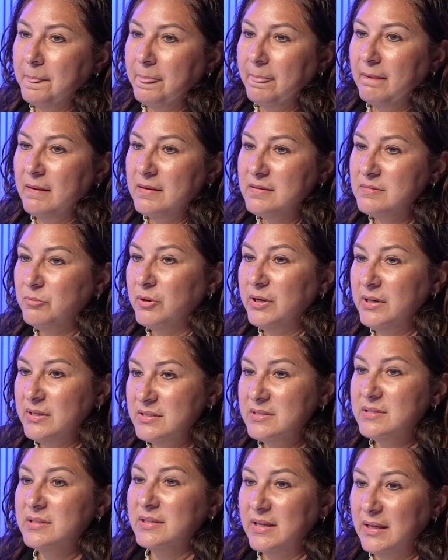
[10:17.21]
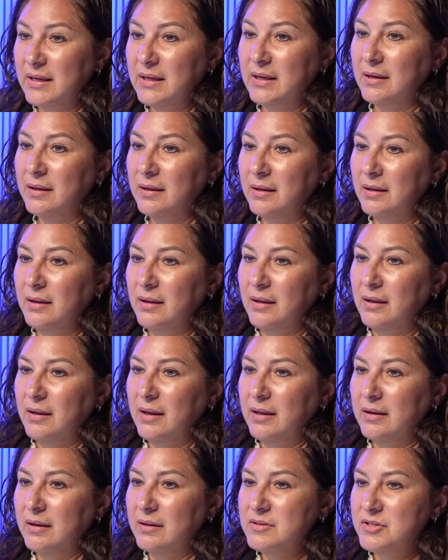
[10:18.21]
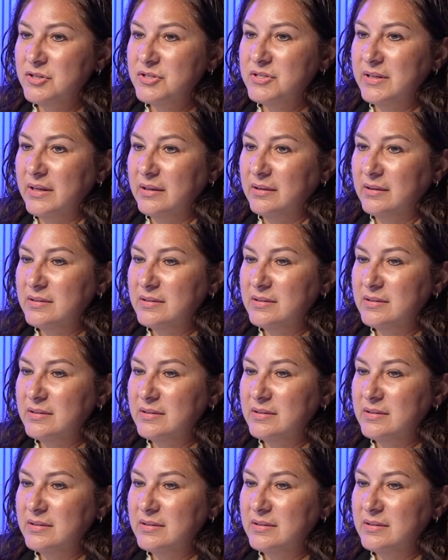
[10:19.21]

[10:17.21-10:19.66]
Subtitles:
is what is the key. and understand